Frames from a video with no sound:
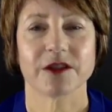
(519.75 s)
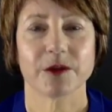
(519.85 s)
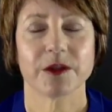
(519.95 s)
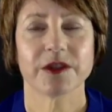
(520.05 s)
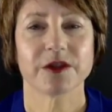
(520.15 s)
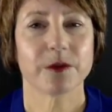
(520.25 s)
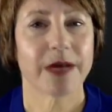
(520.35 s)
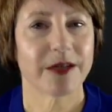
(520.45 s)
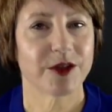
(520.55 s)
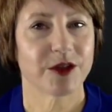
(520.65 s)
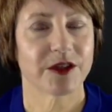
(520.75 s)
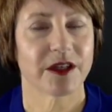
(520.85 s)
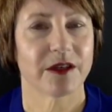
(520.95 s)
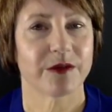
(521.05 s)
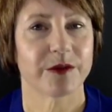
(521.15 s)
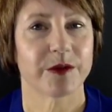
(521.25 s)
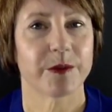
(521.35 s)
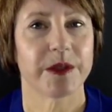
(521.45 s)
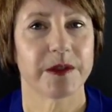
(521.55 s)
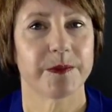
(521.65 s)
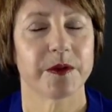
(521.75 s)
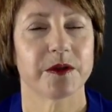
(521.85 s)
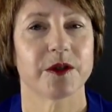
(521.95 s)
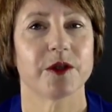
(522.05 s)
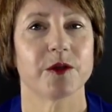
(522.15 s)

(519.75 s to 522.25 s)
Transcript: You want to surround yourself with people